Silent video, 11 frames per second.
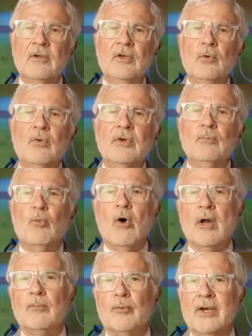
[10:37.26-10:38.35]
you wouldn't
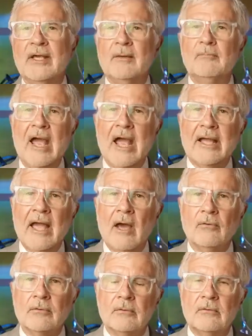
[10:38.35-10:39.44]
want to bring it back
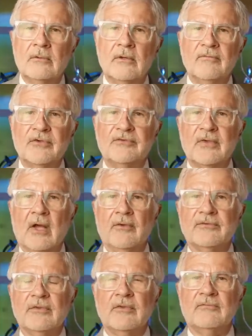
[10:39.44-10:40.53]
out of the
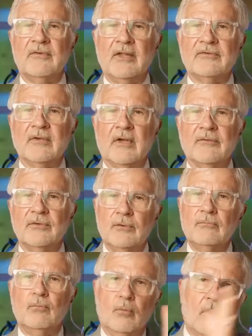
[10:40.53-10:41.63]
cells and the fat cells.
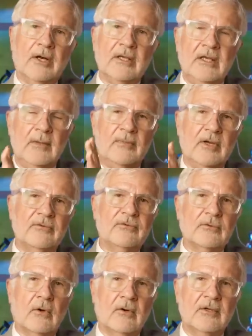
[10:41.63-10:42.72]
You'd want to keep it in
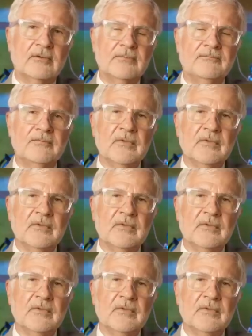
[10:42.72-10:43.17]
storage.